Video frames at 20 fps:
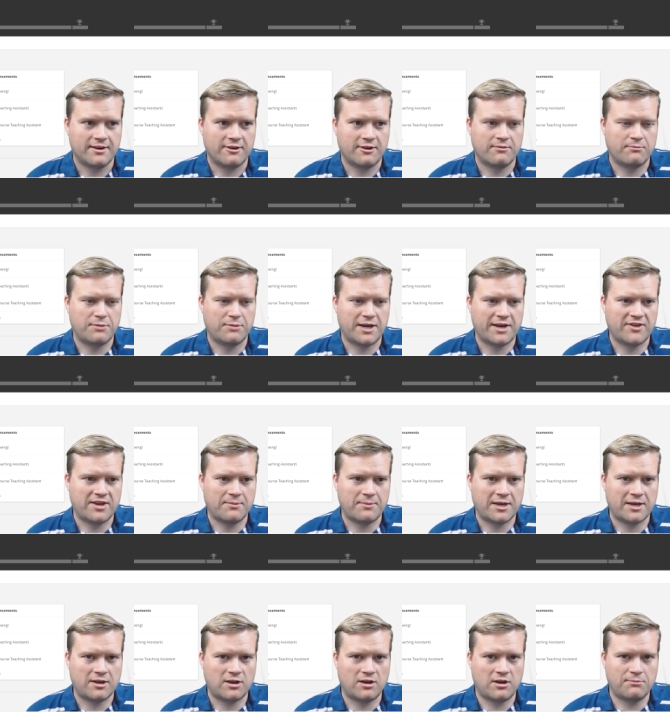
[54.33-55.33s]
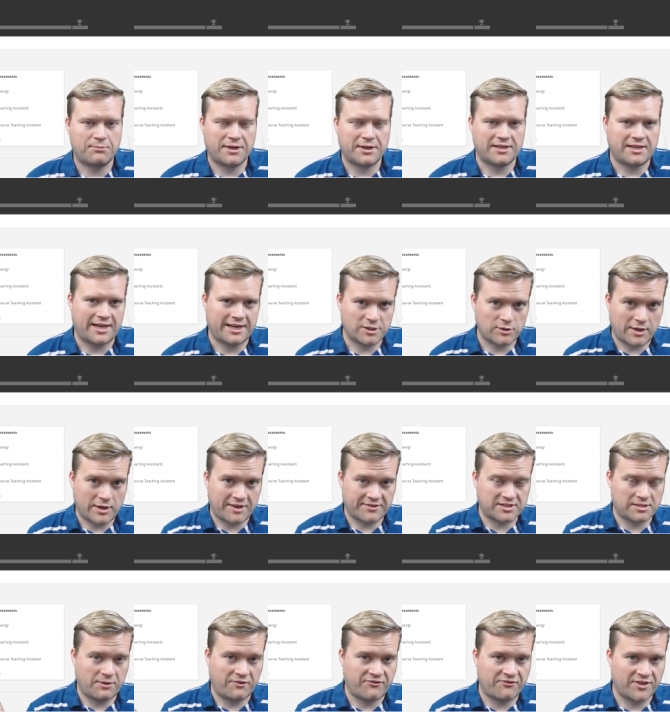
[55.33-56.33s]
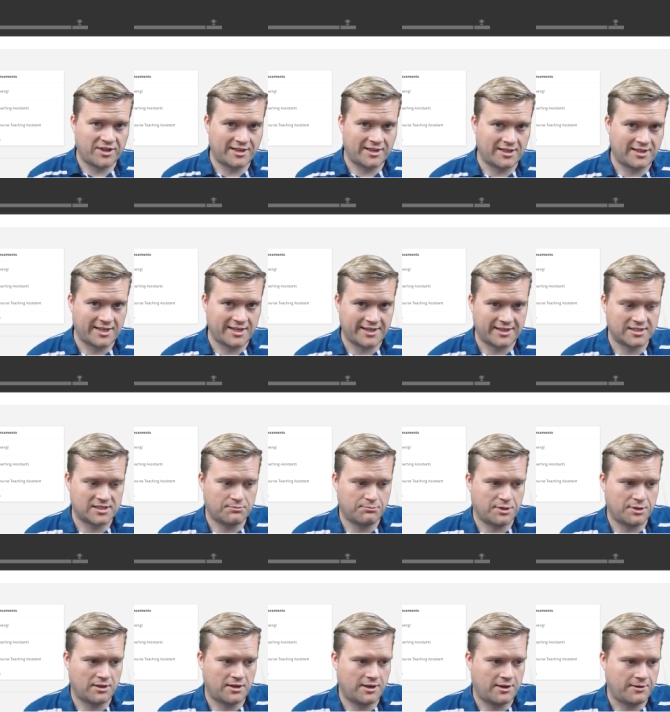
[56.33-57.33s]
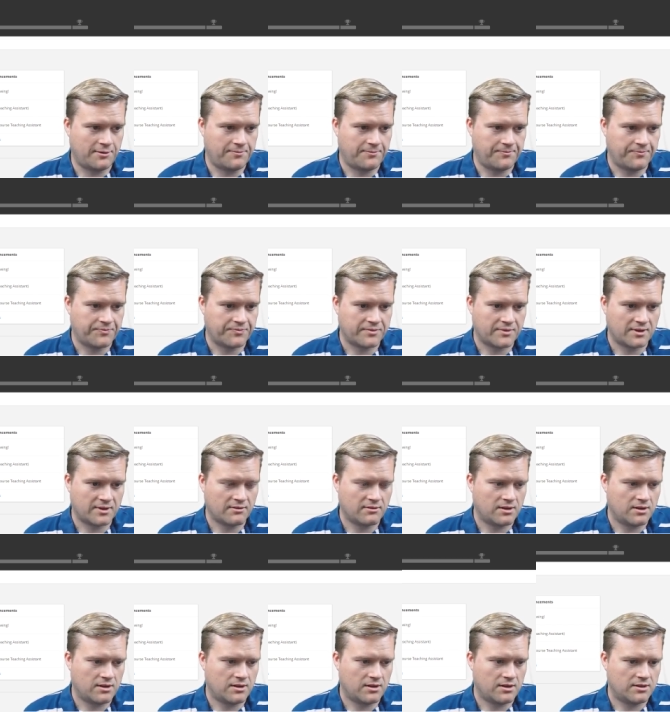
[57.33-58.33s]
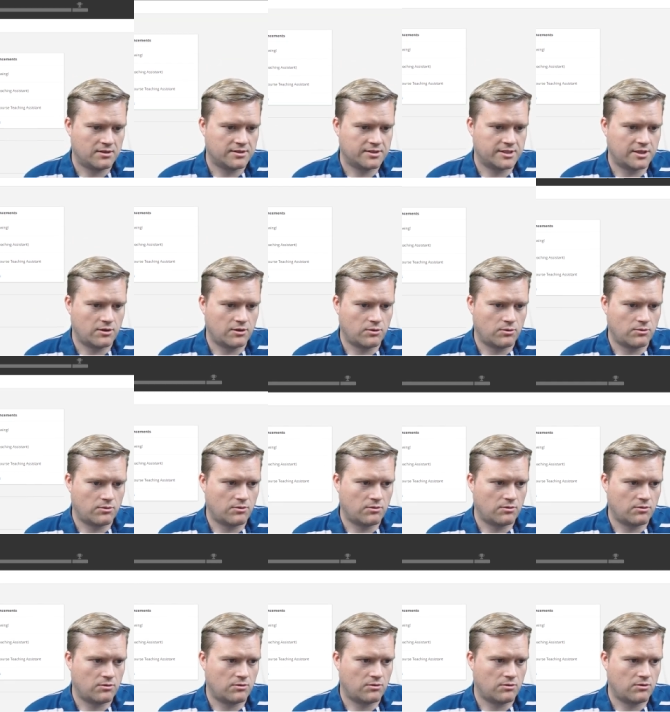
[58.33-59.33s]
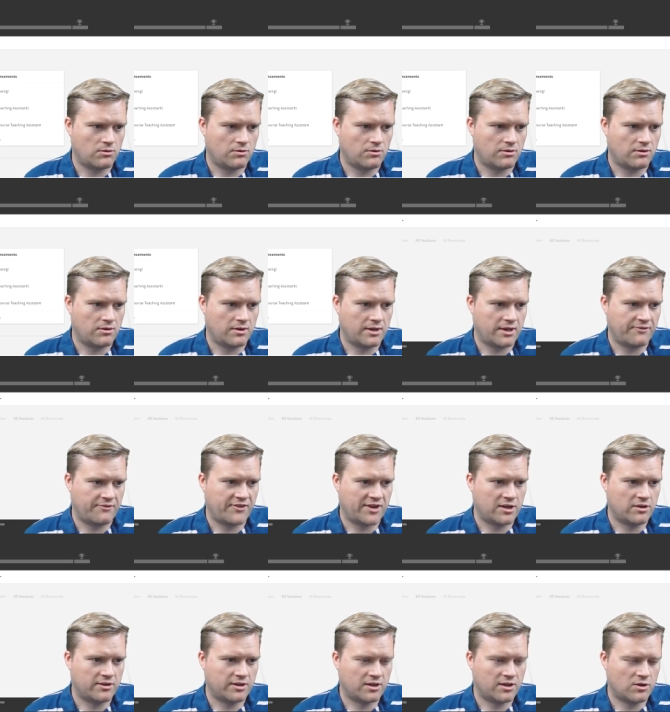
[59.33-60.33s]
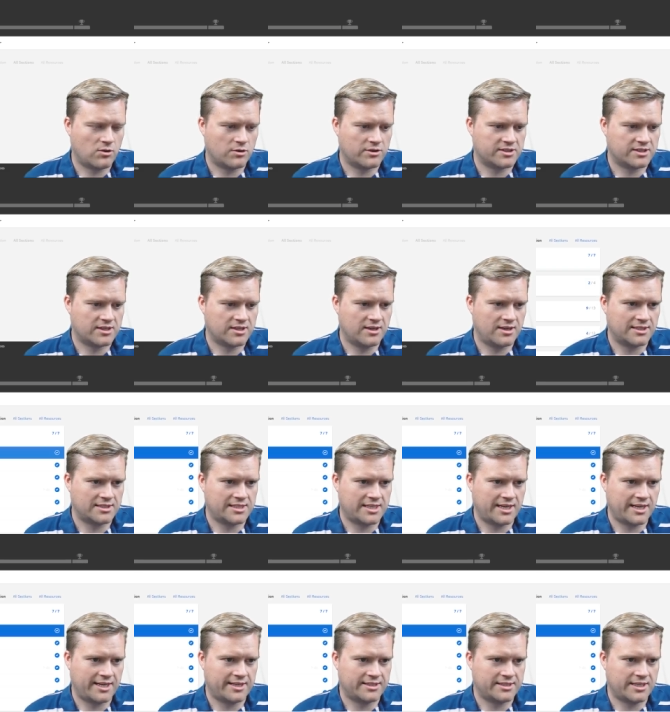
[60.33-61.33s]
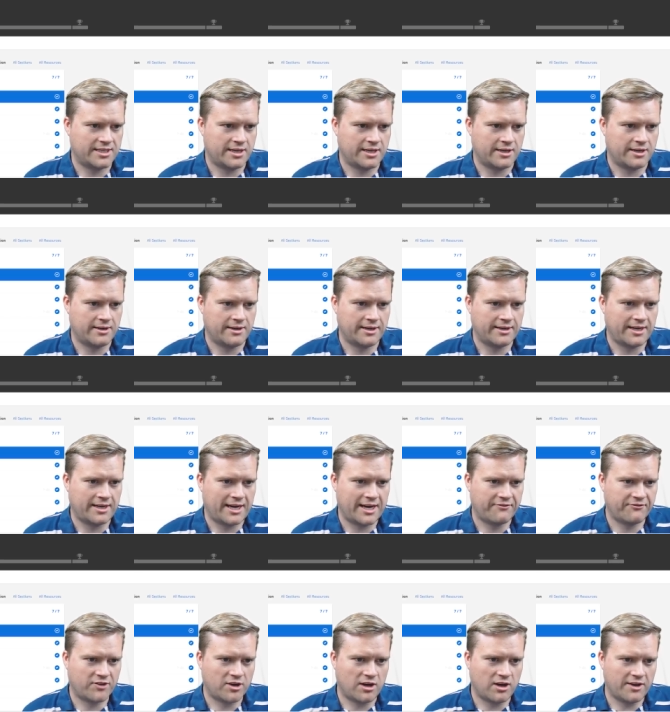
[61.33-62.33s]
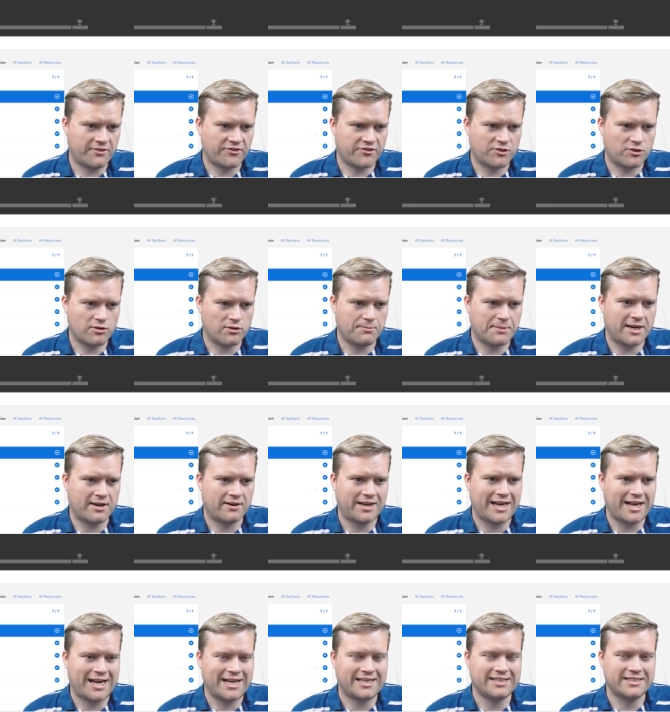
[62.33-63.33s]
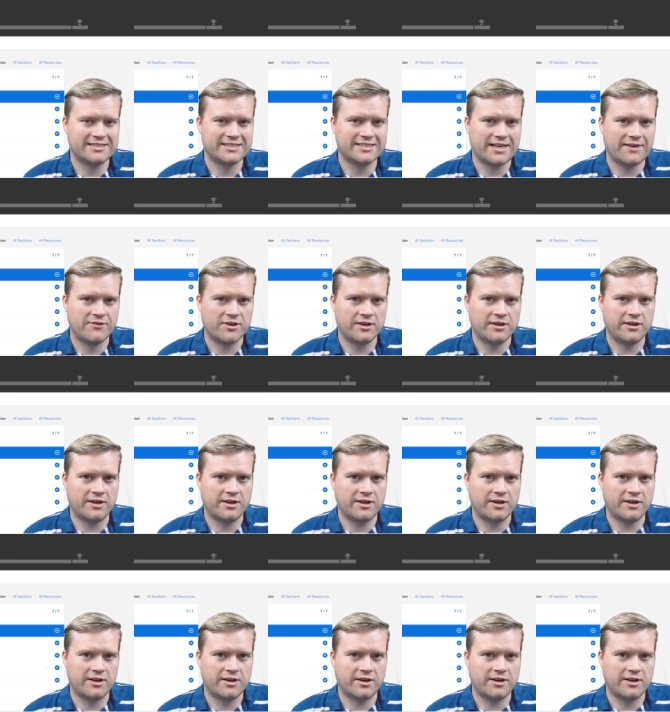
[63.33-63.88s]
by them at all, but I do have some affiliate links below. So if I go to course content here, and I've gone through about 87